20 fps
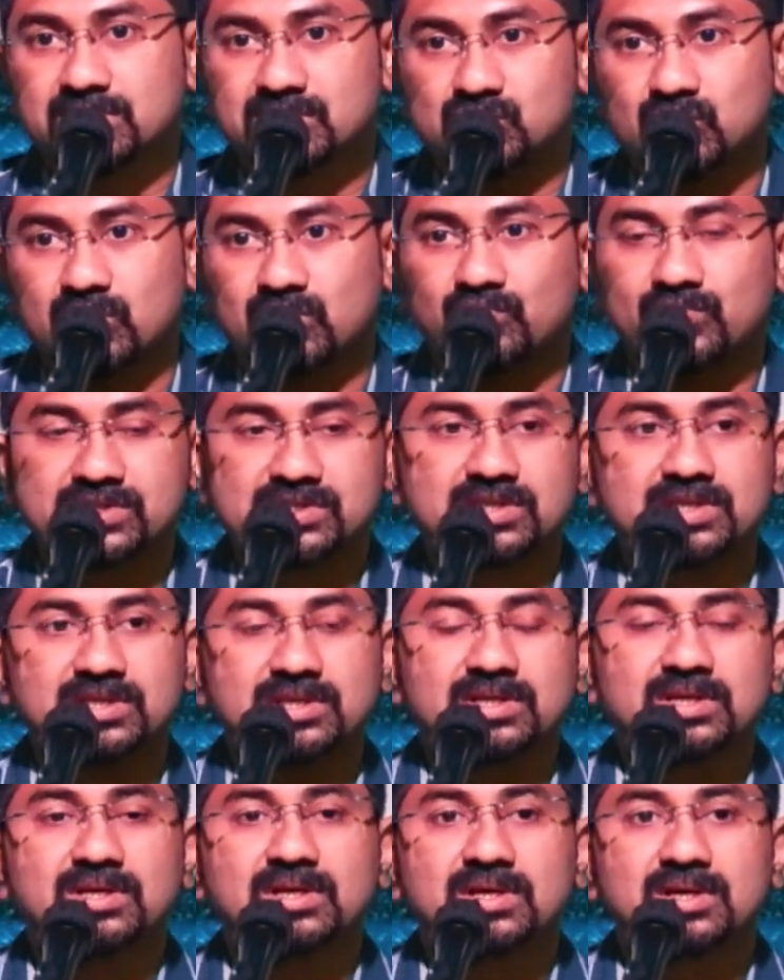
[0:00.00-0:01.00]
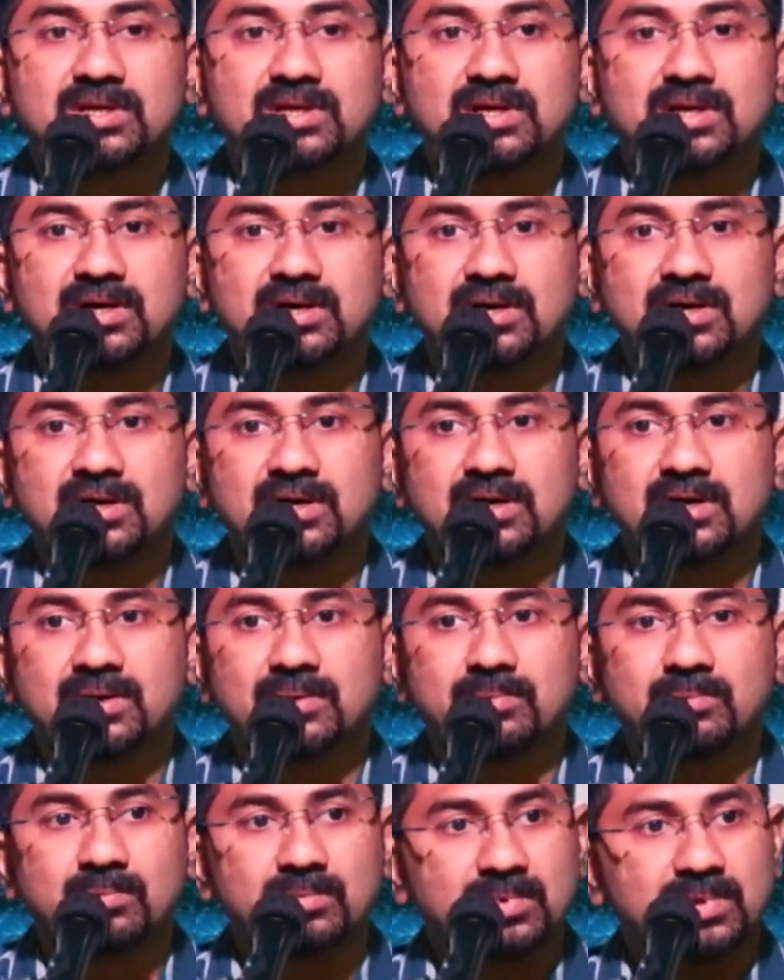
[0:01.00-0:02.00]
That's what we see
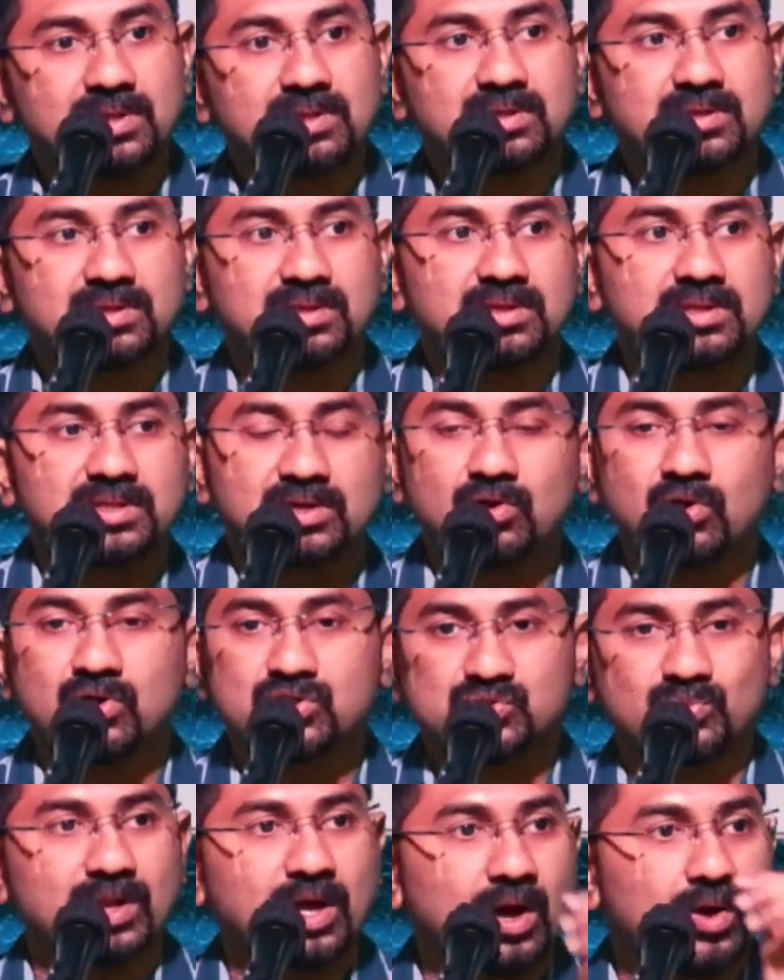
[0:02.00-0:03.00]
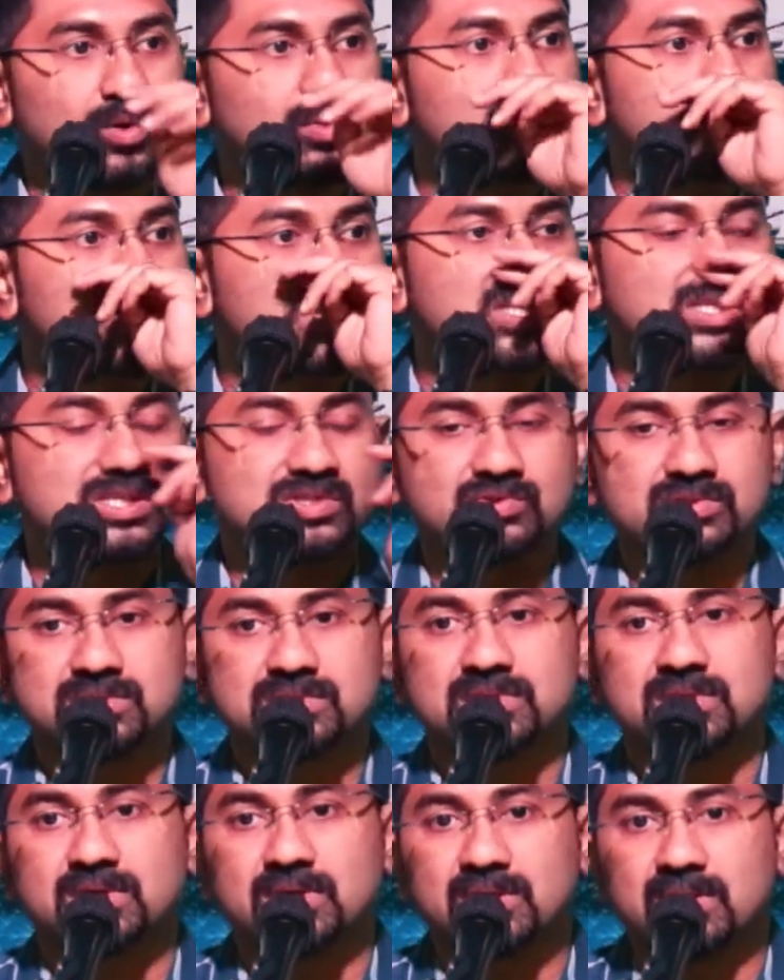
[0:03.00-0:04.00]
uh, in the gospel, how Jesus
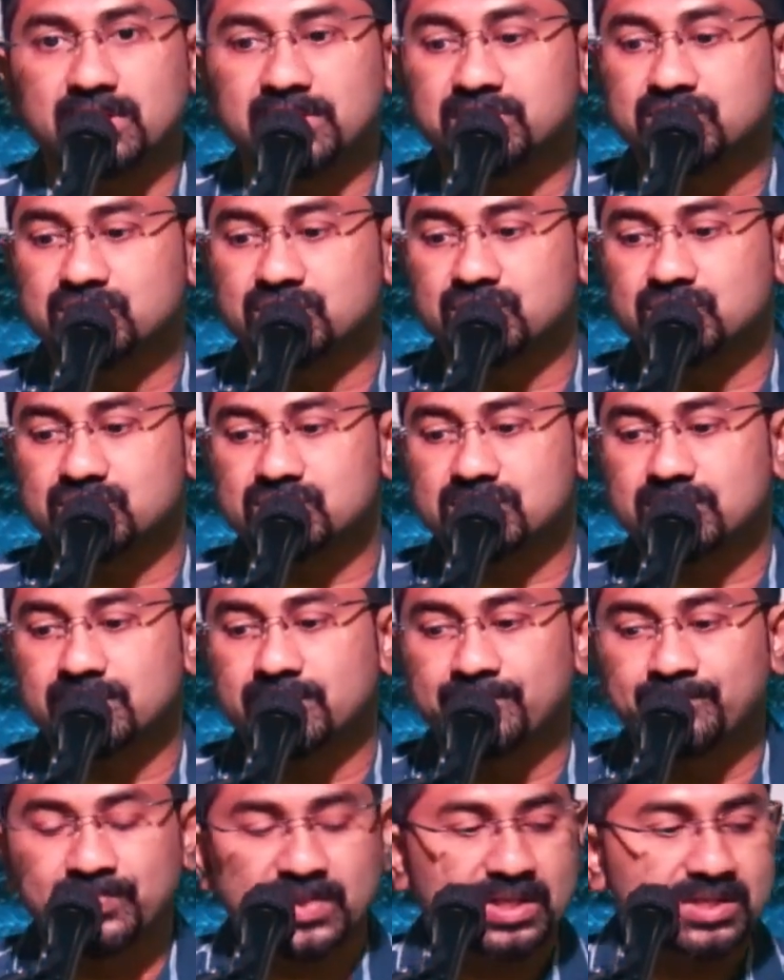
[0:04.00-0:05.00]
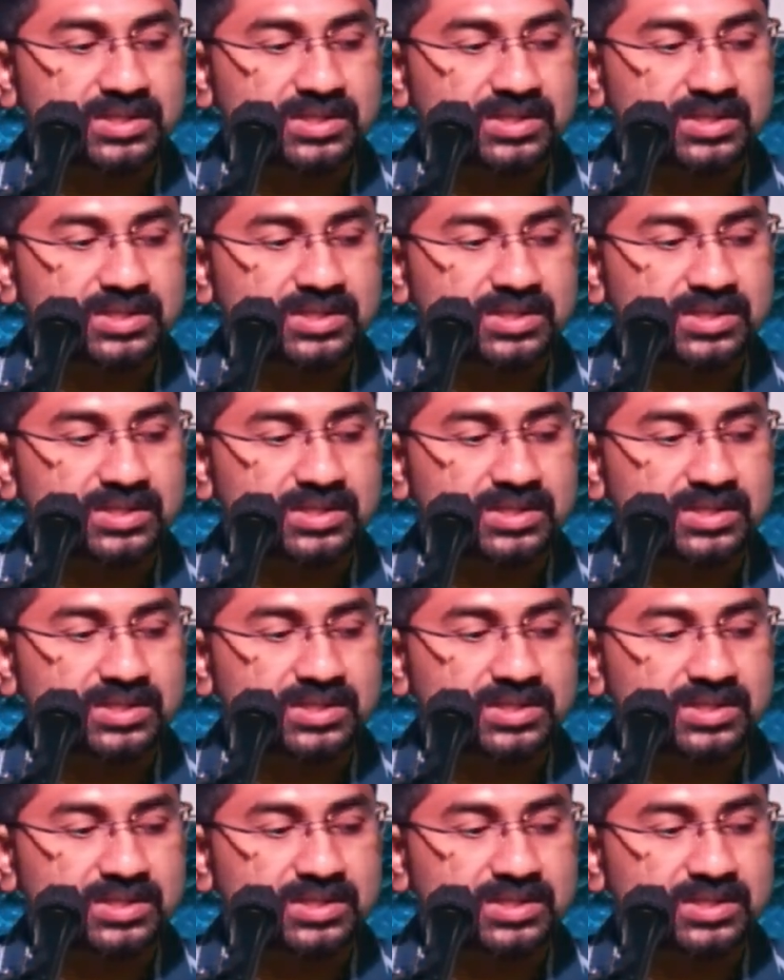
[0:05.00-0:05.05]
was uh, introduced.